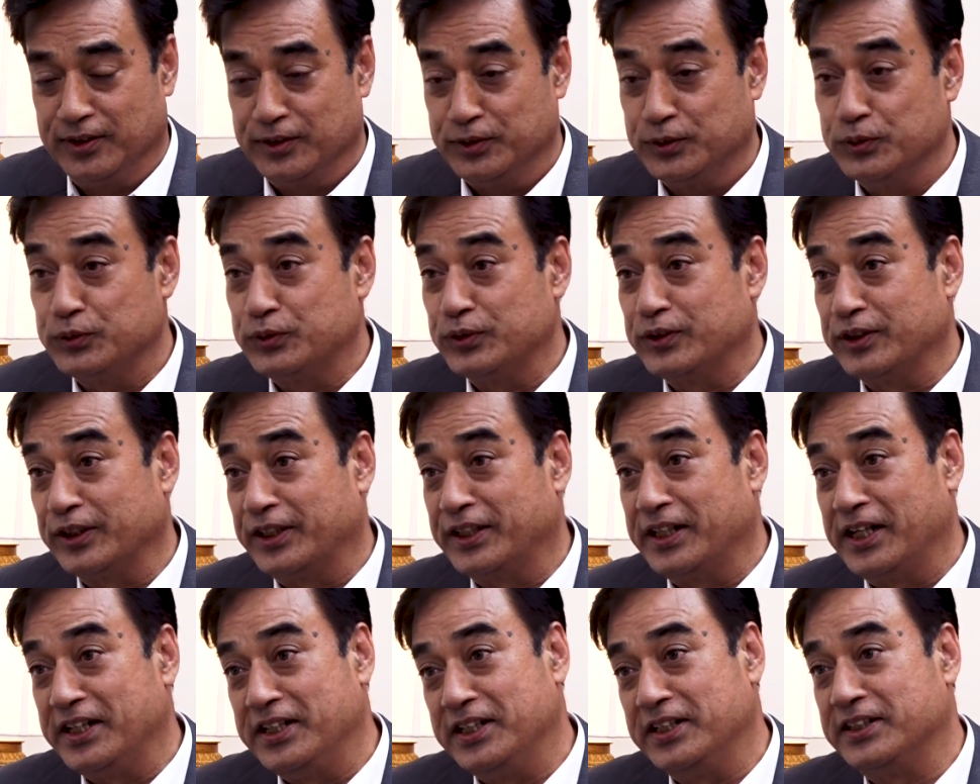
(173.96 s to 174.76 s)
due to the
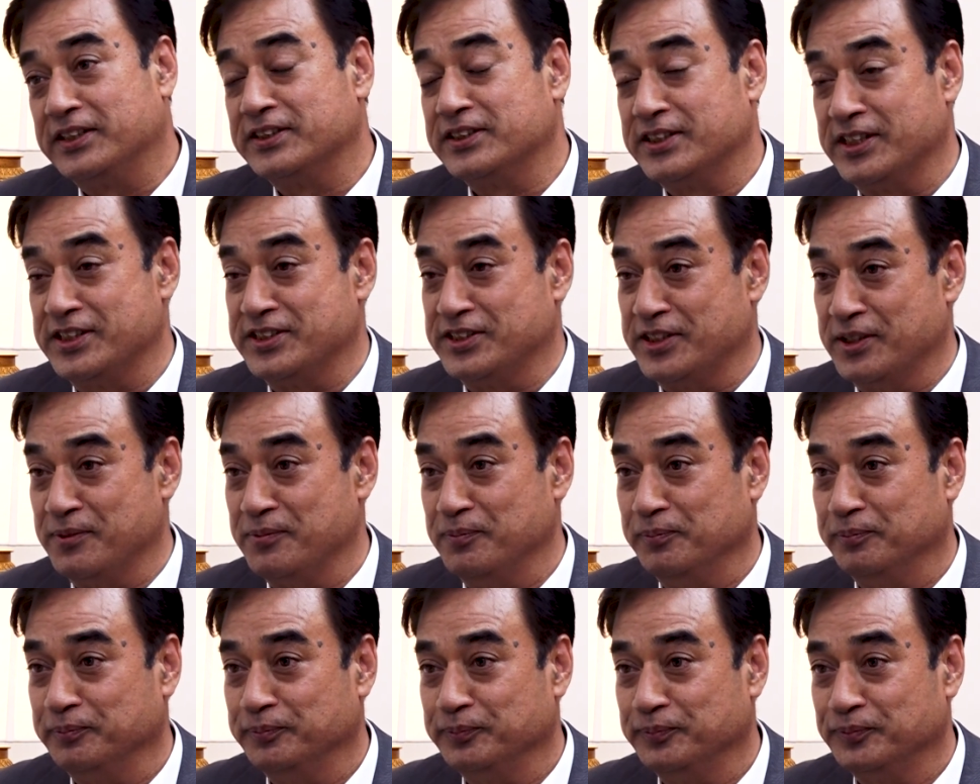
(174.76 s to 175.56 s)
credit
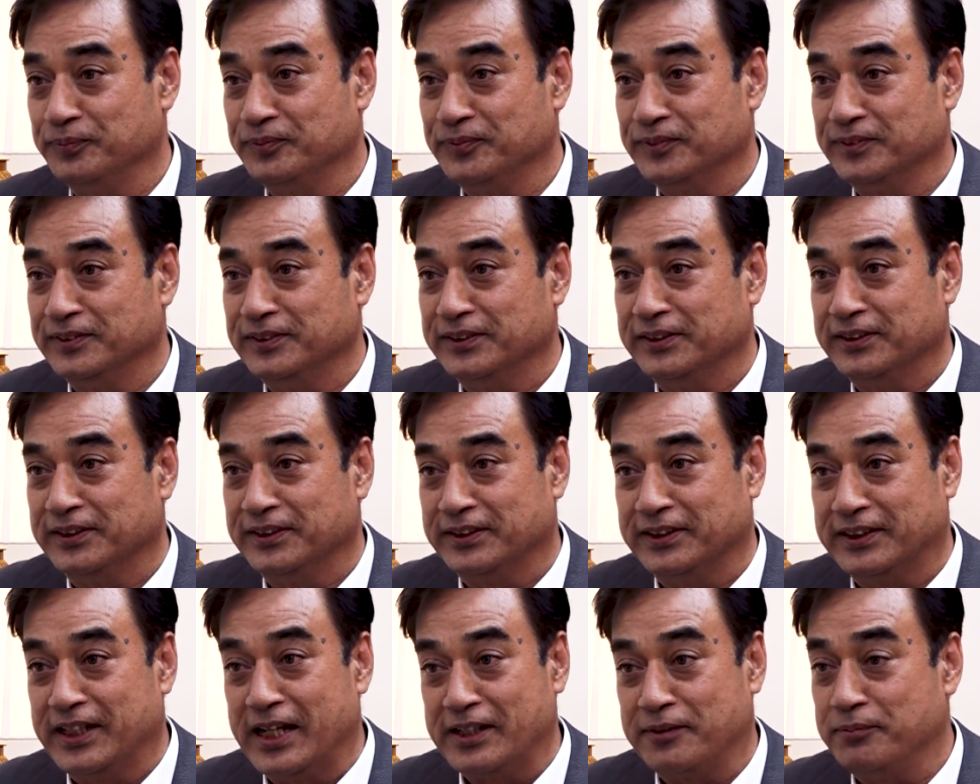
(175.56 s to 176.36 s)
system,
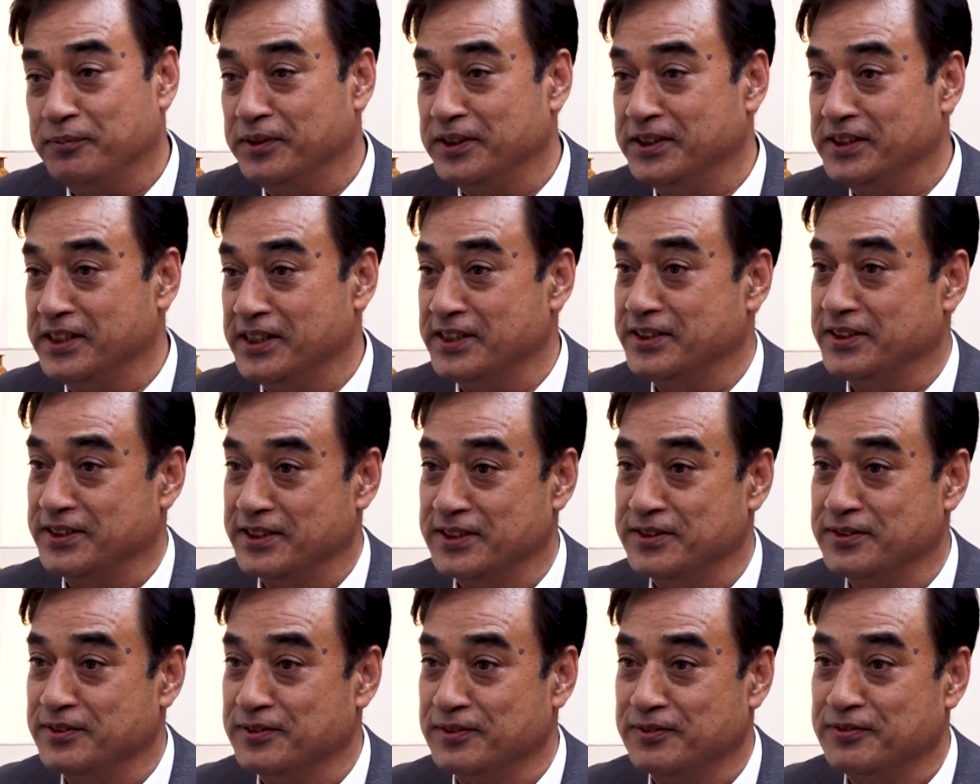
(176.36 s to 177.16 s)
that business
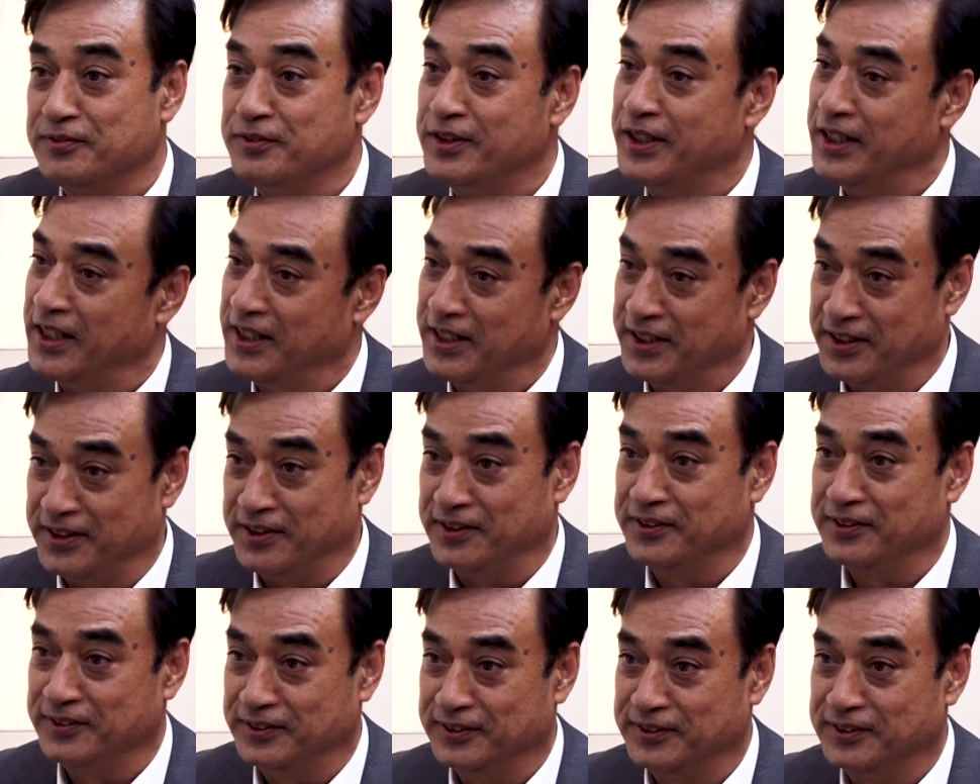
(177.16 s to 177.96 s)
is failure
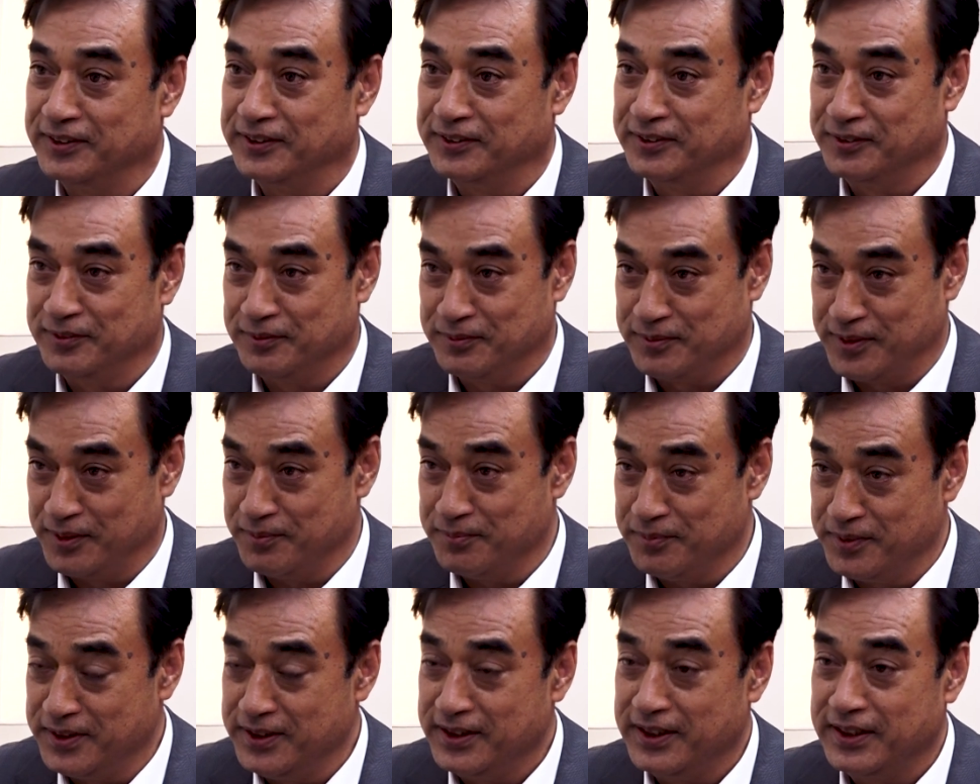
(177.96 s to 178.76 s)

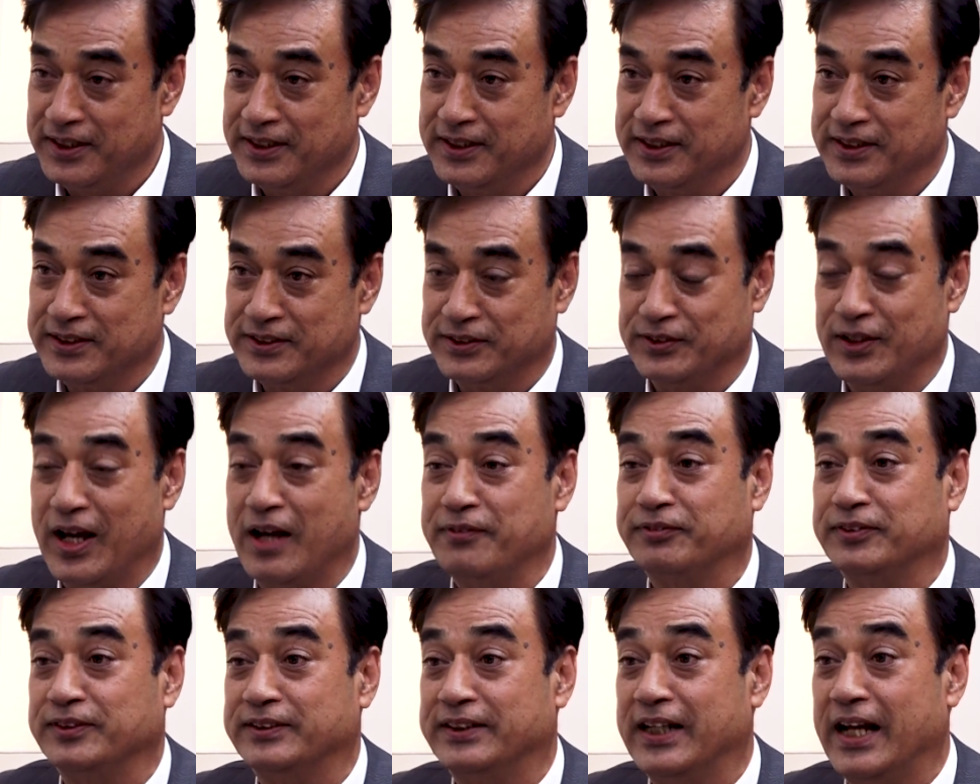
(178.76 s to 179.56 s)
from me. So
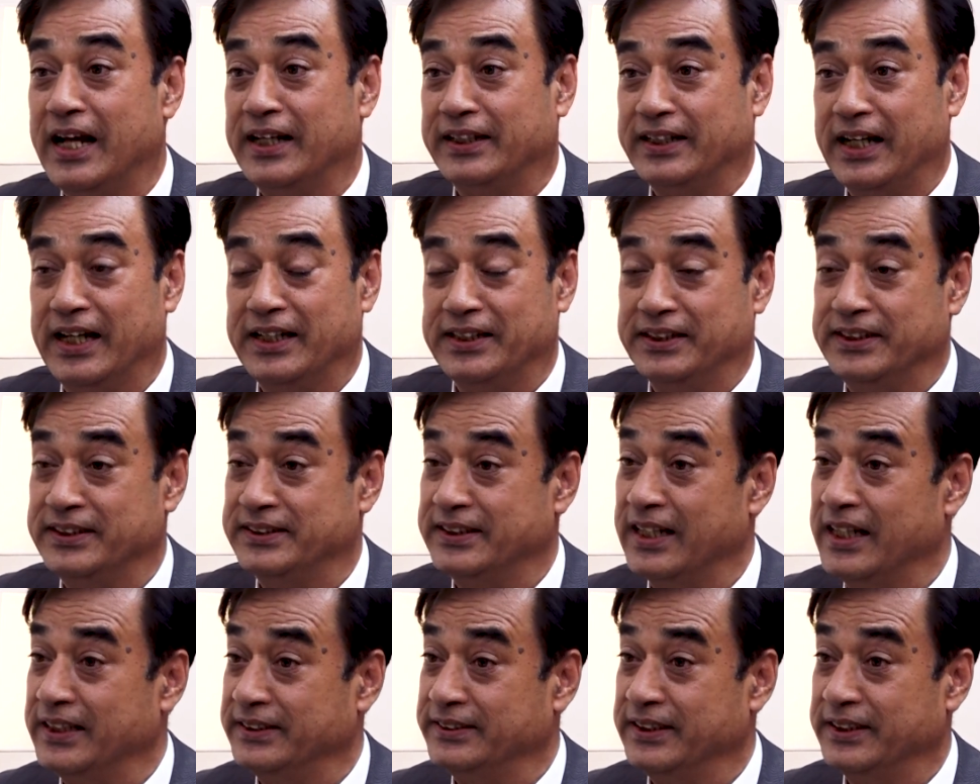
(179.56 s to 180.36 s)
after that, I
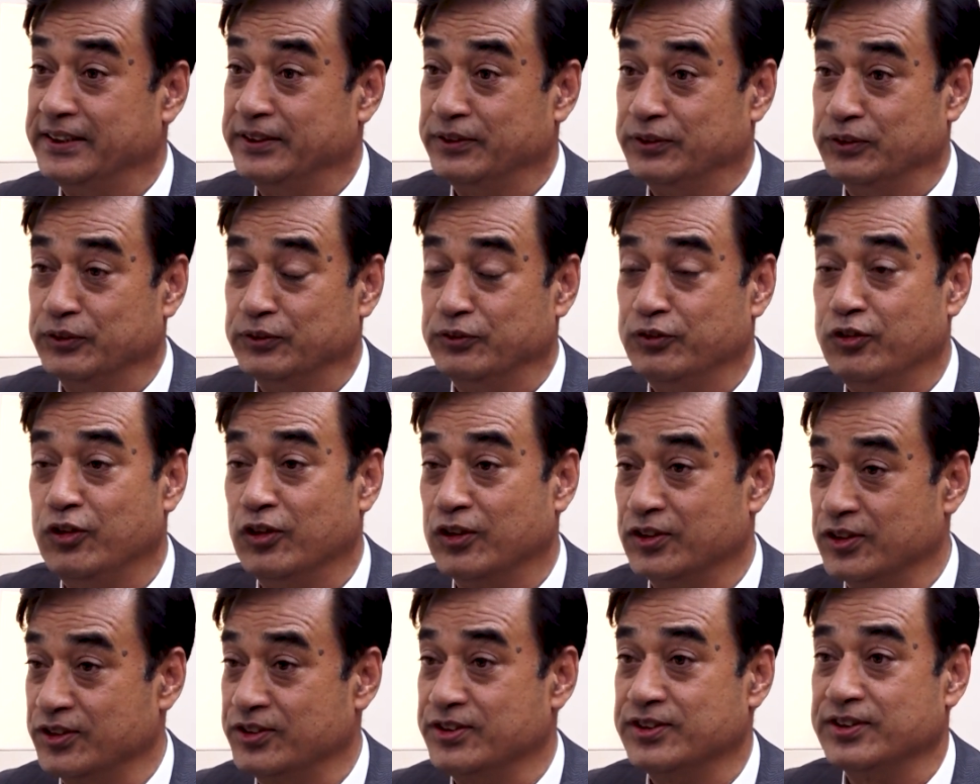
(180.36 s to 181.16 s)
decided to
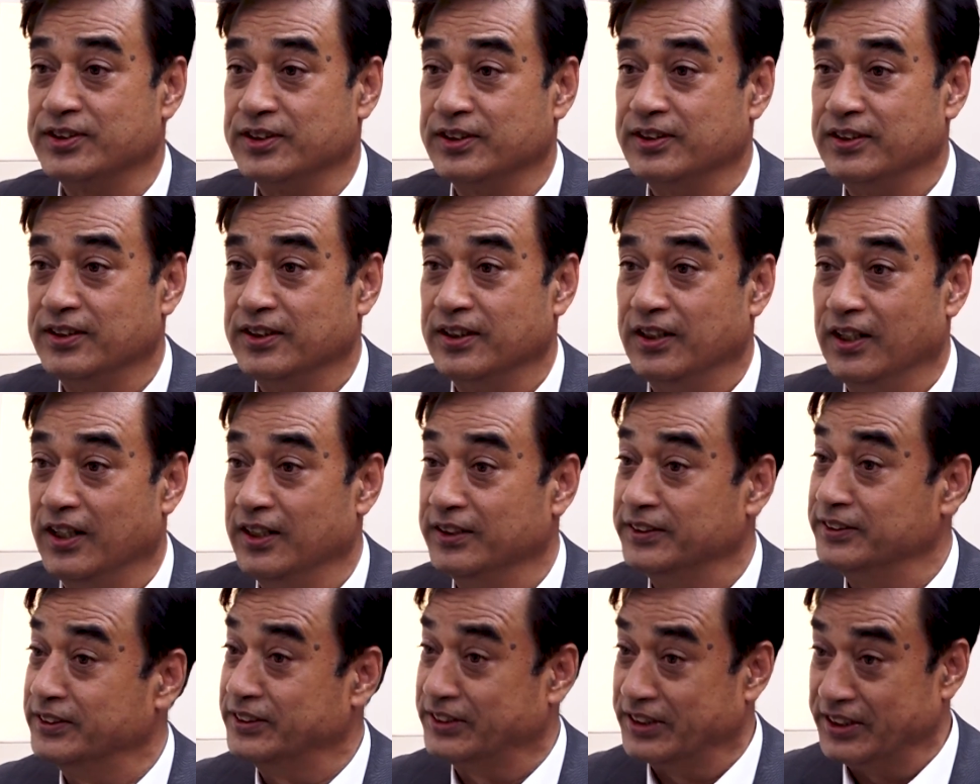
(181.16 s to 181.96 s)
focus
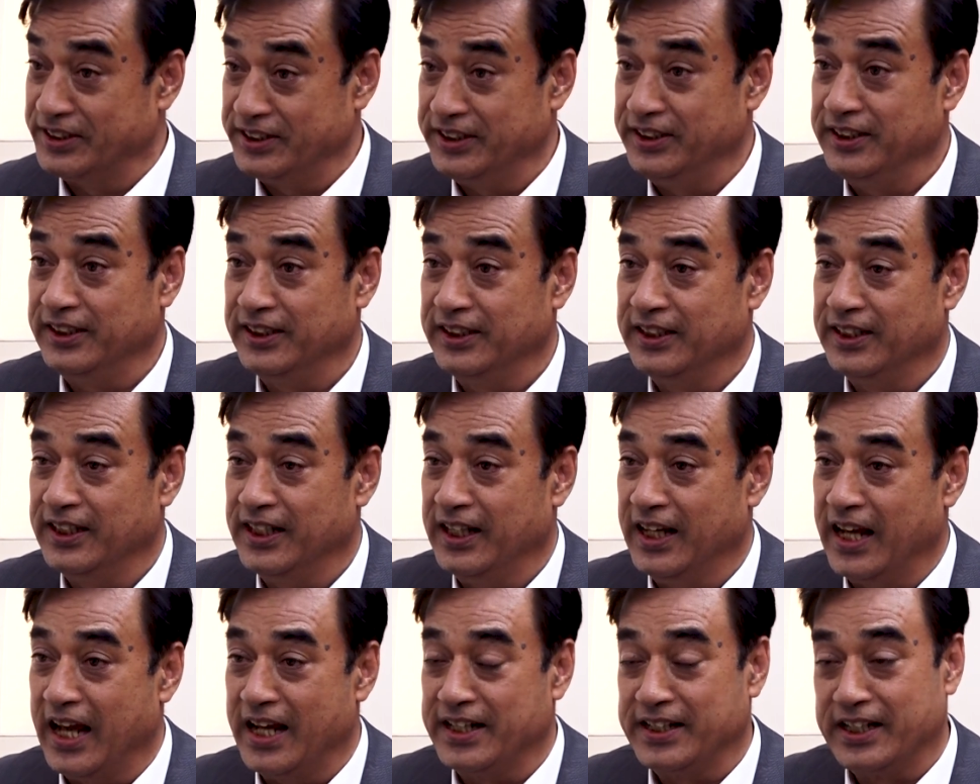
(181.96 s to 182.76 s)
on study,
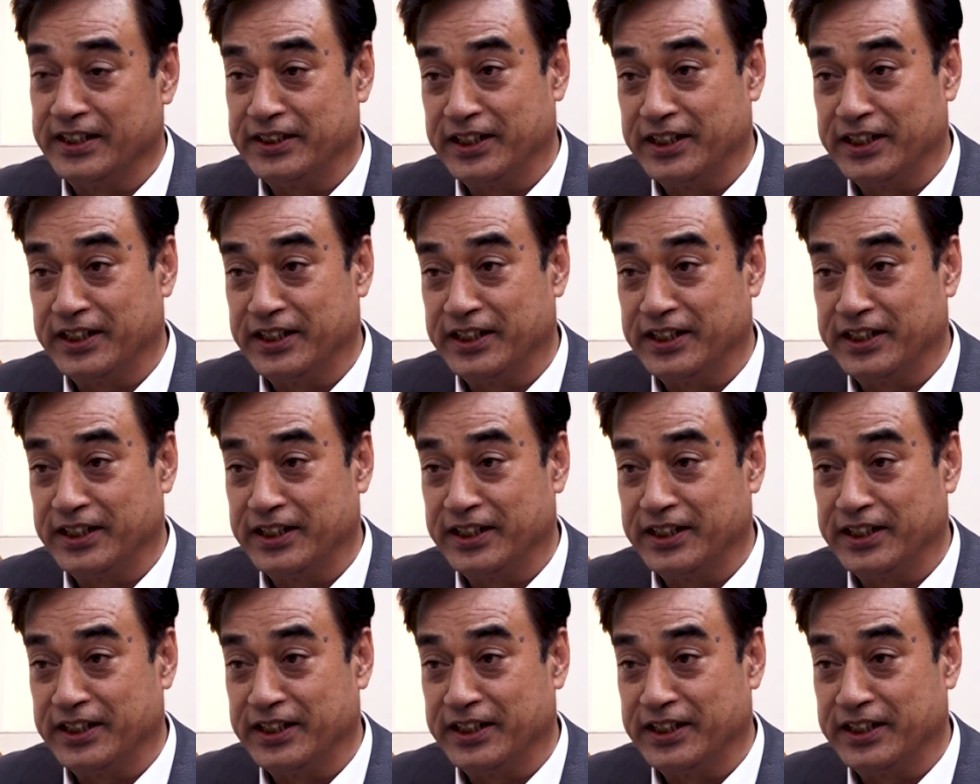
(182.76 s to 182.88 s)
and